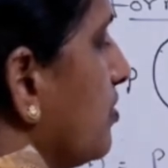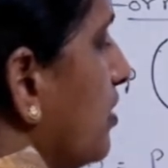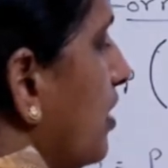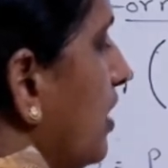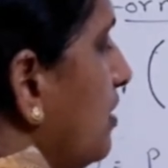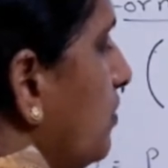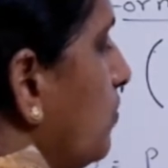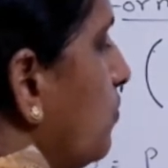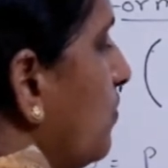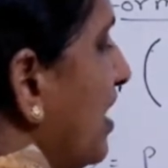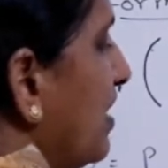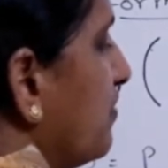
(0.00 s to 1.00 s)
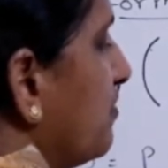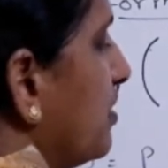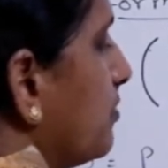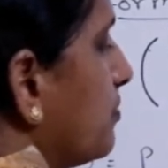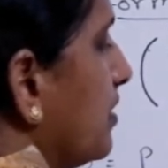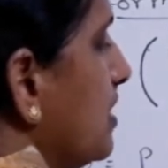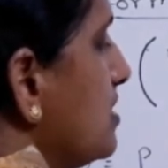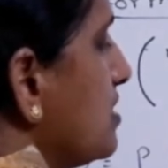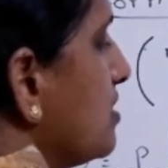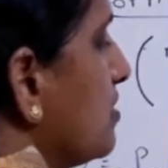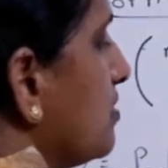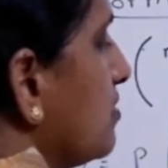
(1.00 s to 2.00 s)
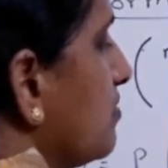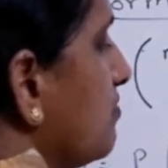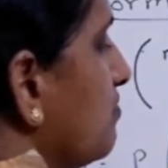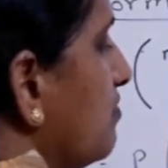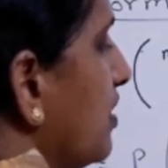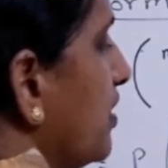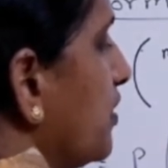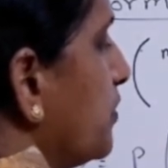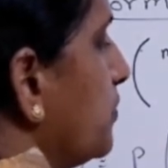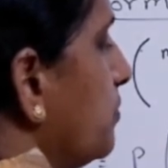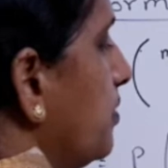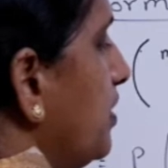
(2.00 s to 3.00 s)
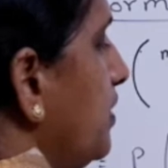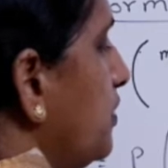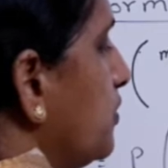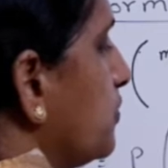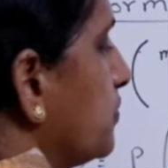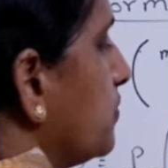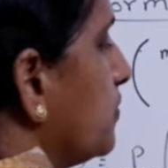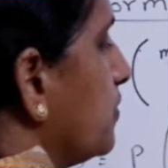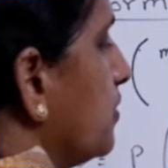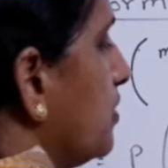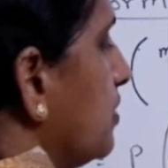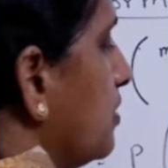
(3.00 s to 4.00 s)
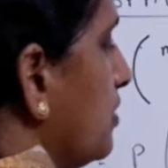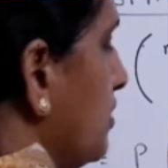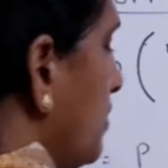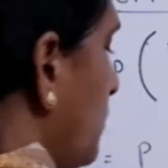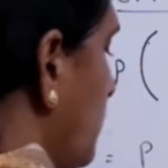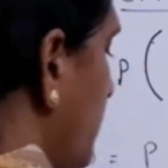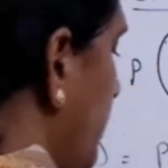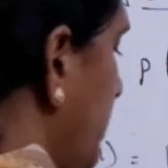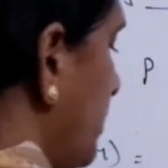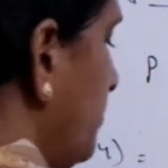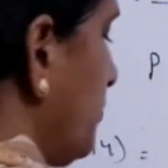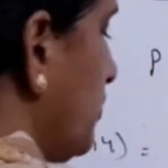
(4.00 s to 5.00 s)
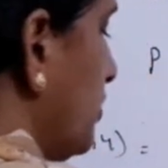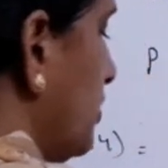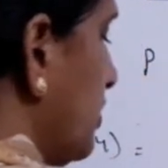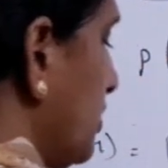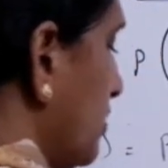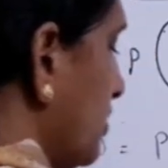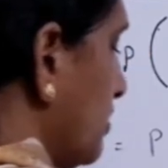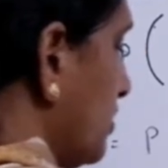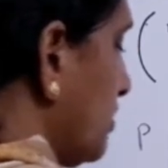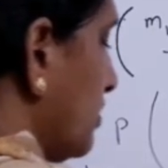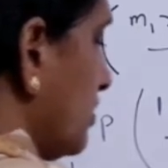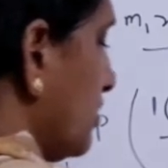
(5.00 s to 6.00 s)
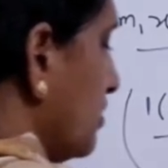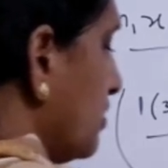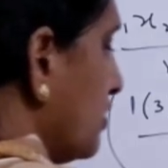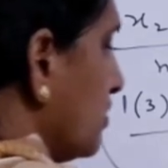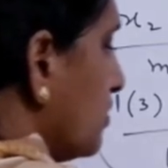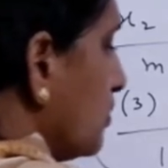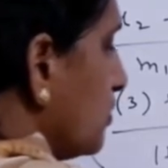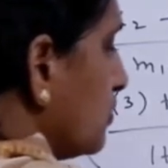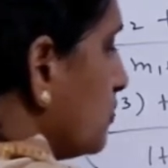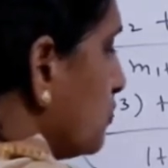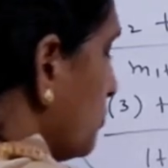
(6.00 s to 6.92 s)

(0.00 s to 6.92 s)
and y1 plus y2 by 2. Very important. So